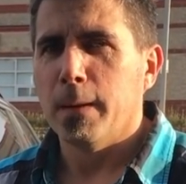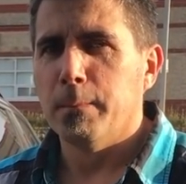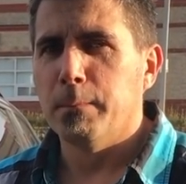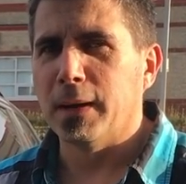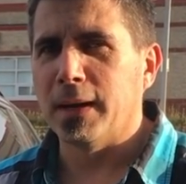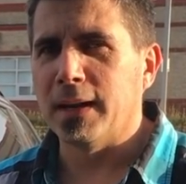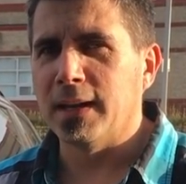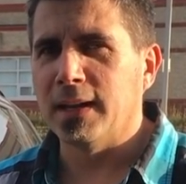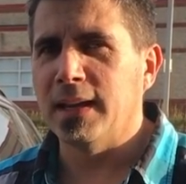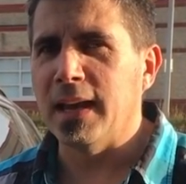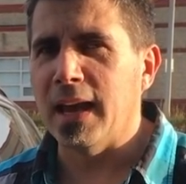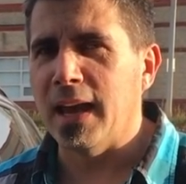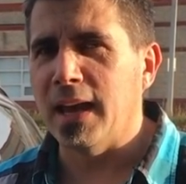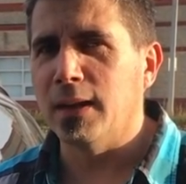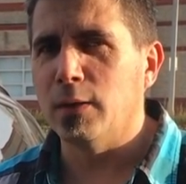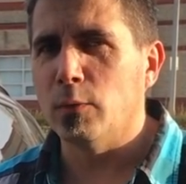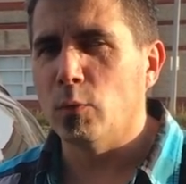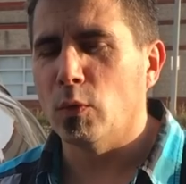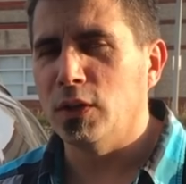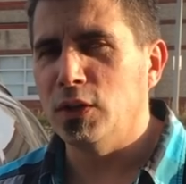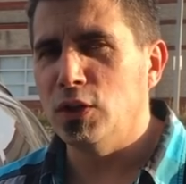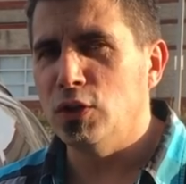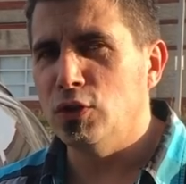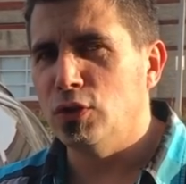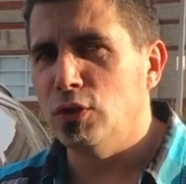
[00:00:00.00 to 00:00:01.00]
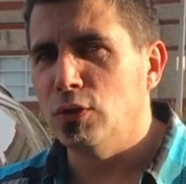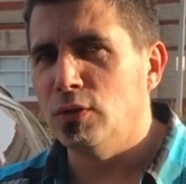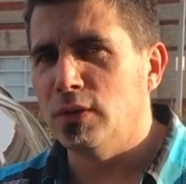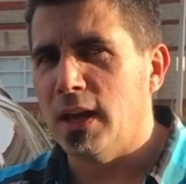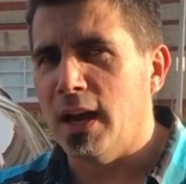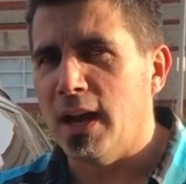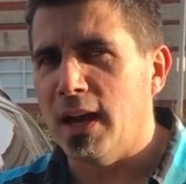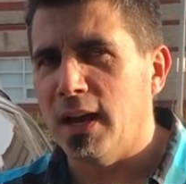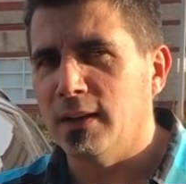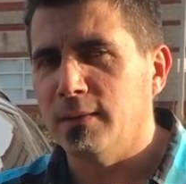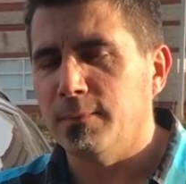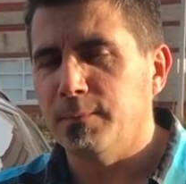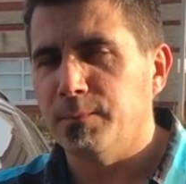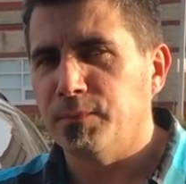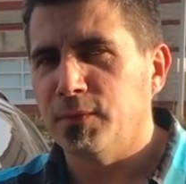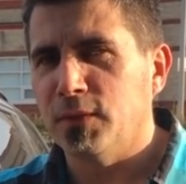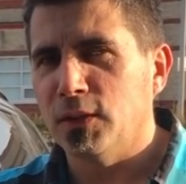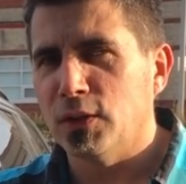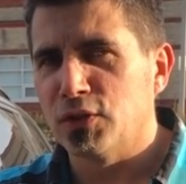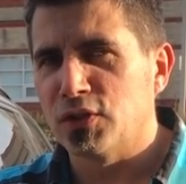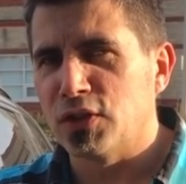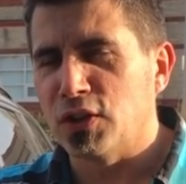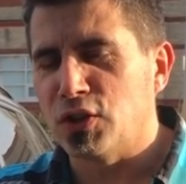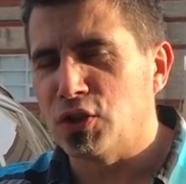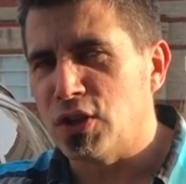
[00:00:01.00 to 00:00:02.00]
But again, when you do that,
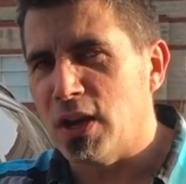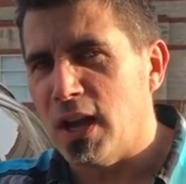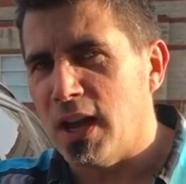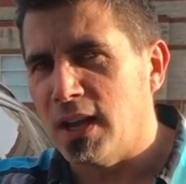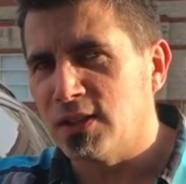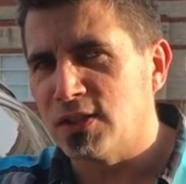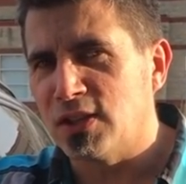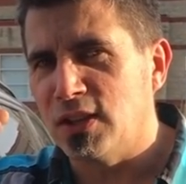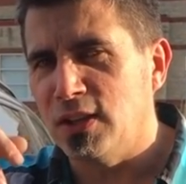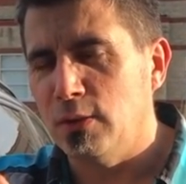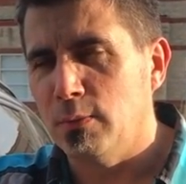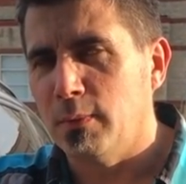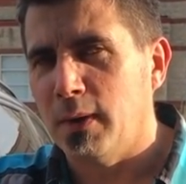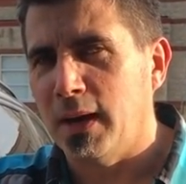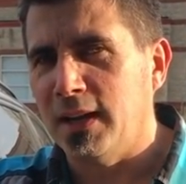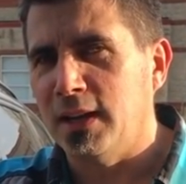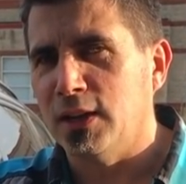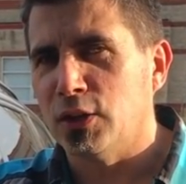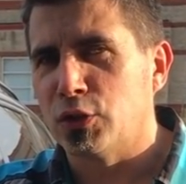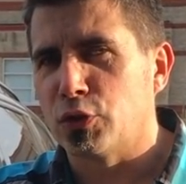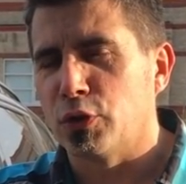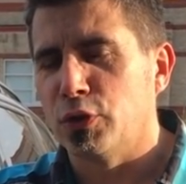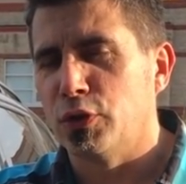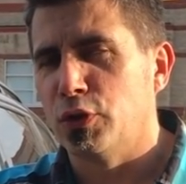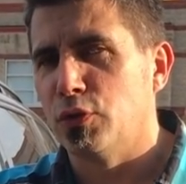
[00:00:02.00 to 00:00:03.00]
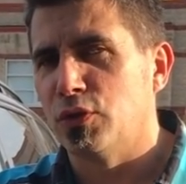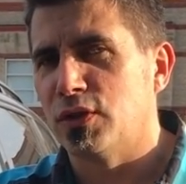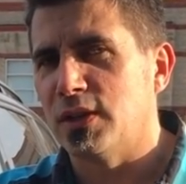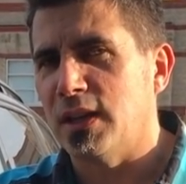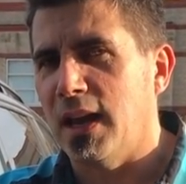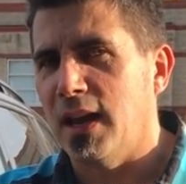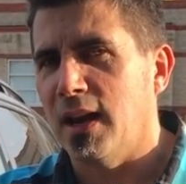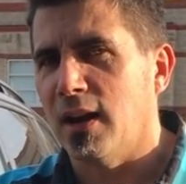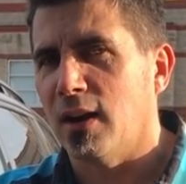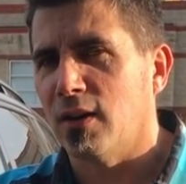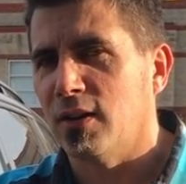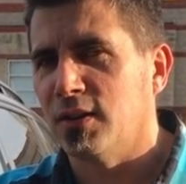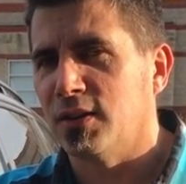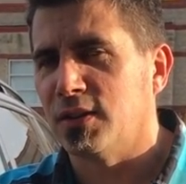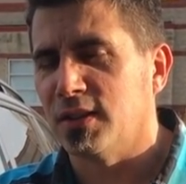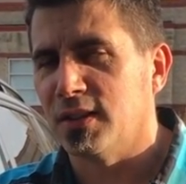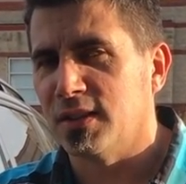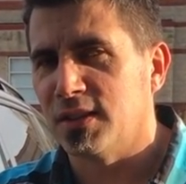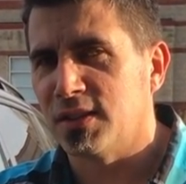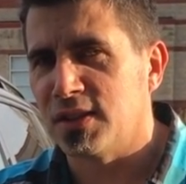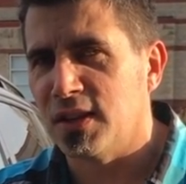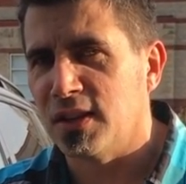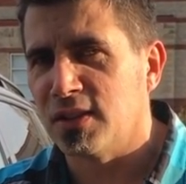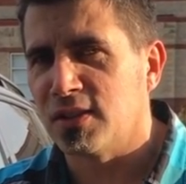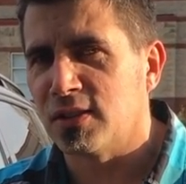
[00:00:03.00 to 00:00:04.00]
there's a chance that you might introduce air into the
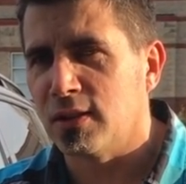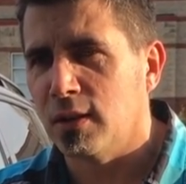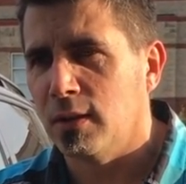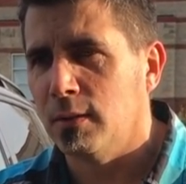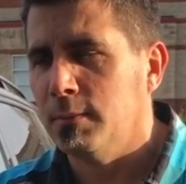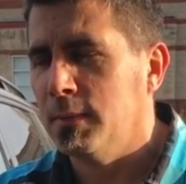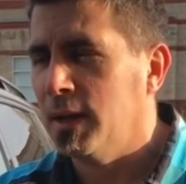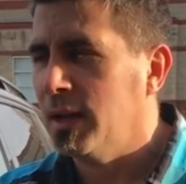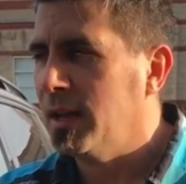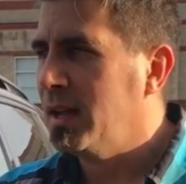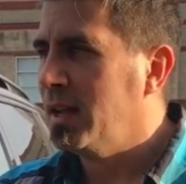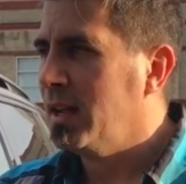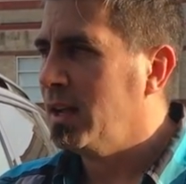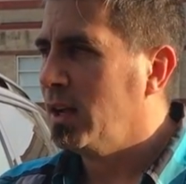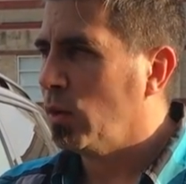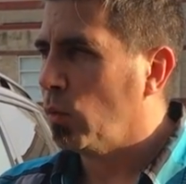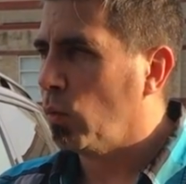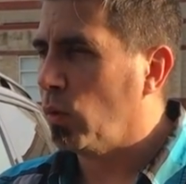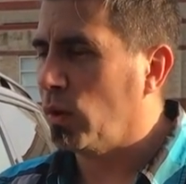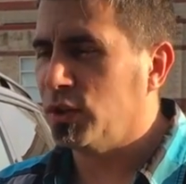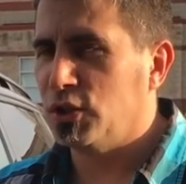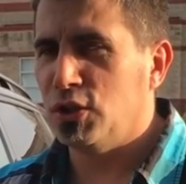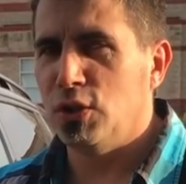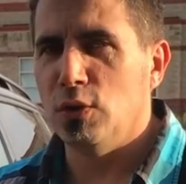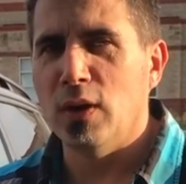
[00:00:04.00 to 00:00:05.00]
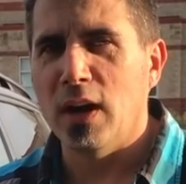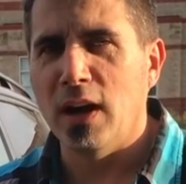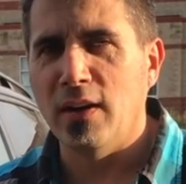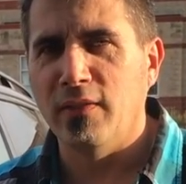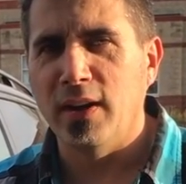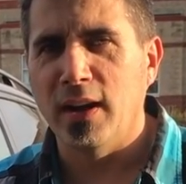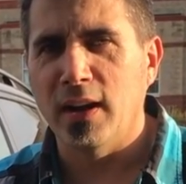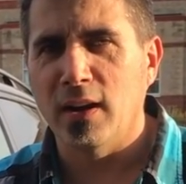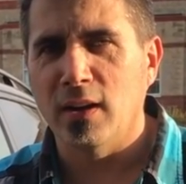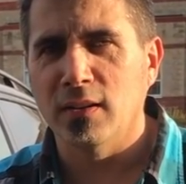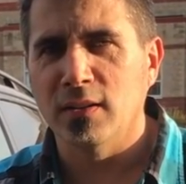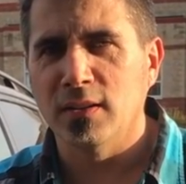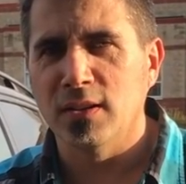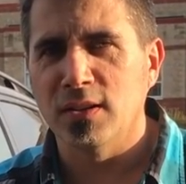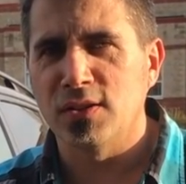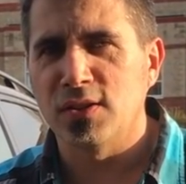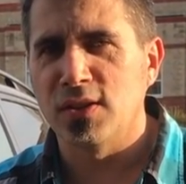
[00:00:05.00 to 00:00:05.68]
system. Once you have air in the